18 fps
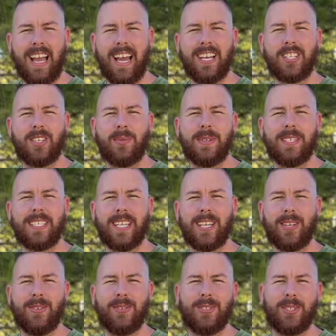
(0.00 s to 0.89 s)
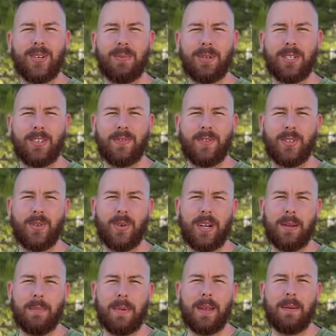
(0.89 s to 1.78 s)
As always, thank you so much for
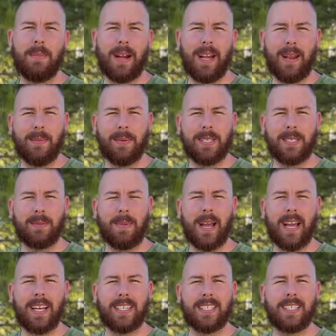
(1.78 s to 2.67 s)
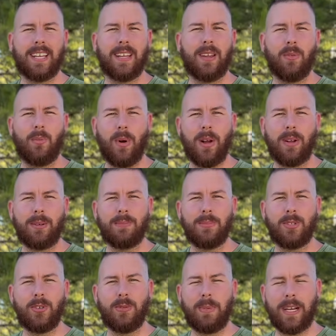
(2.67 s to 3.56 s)
joining me. My name is Max and welcome
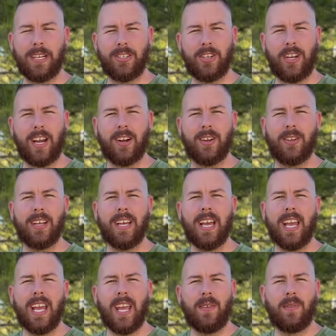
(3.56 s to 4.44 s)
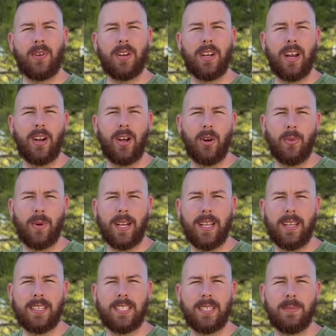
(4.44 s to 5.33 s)
to my channel. If you're not
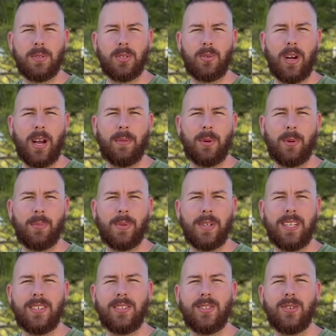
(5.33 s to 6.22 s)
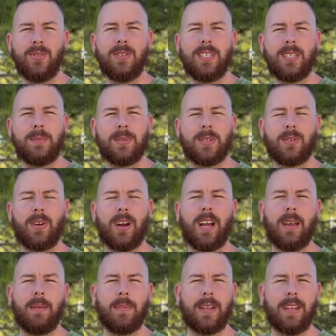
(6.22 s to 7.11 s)
already a subscriber, please do
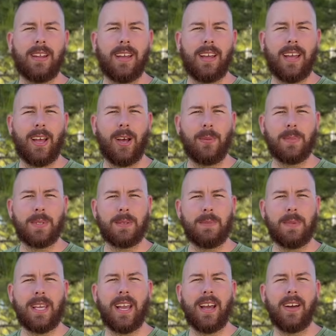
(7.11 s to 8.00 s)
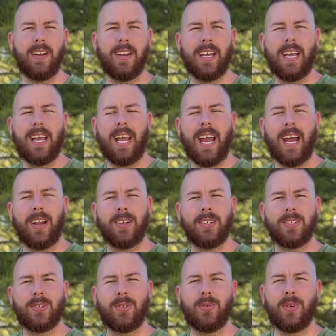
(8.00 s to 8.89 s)
subscribe. It helps me out and
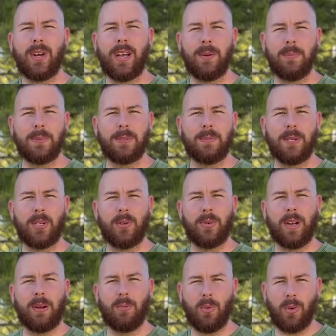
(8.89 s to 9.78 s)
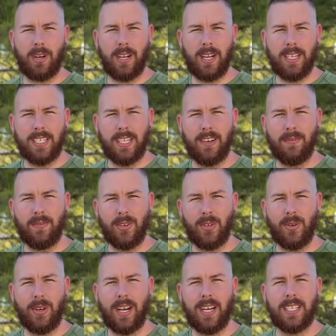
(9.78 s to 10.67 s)
also helps me create more content for
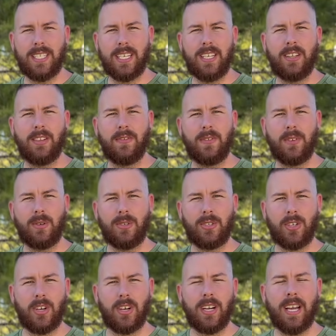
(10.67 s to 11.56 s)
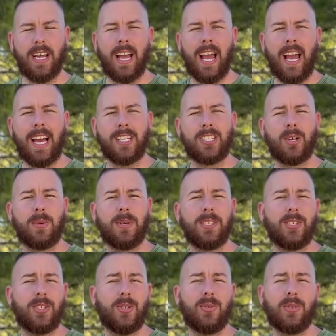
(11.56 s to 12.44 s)
you guys in the future. As
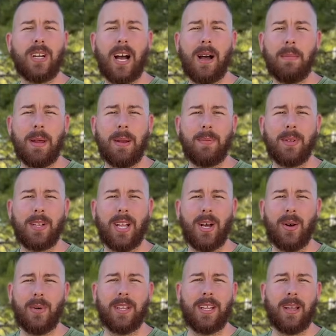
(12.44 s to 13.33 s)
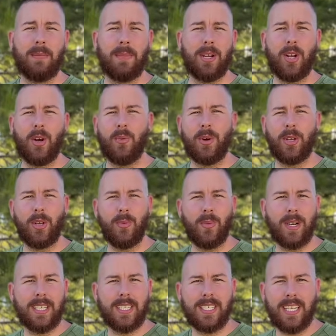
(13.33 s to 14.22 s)
always, do comment below and let me know what you
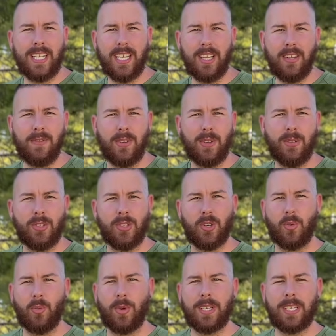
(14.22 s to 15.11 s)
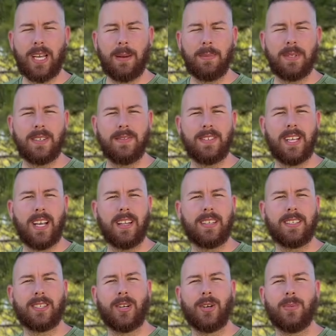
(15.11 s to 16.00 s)
want to see in the future, what types of
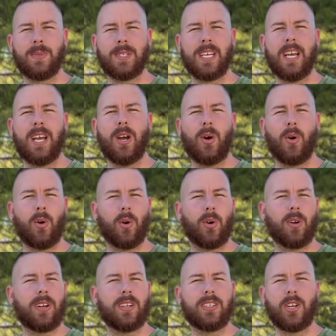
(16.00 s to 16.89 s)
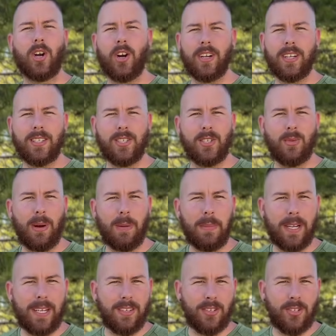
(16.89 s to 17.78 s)
telescopes or targets you want
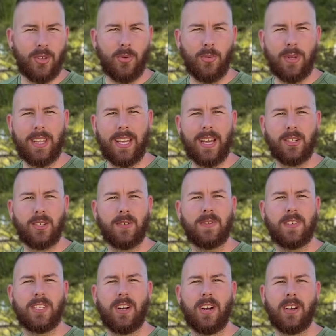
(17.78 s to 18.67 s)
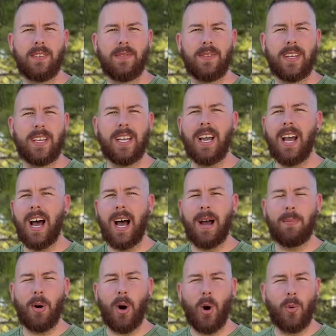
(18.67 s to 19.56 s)
me to shoot with astrophotography.
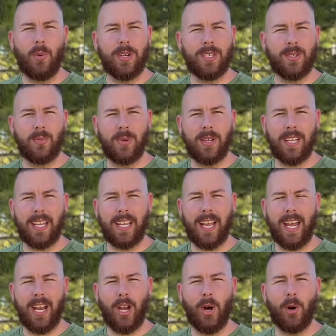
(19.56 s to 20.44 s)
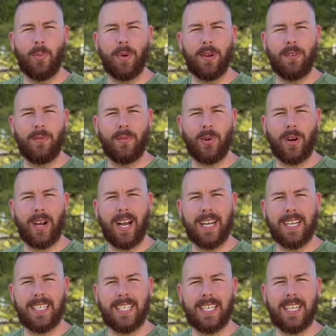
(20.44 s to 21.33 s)
I'm always willing and open for
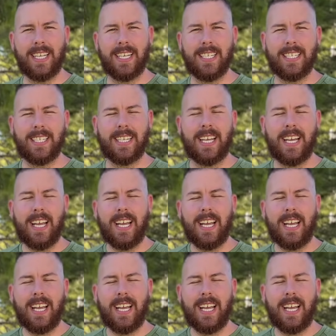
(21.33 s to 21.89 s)
ideas.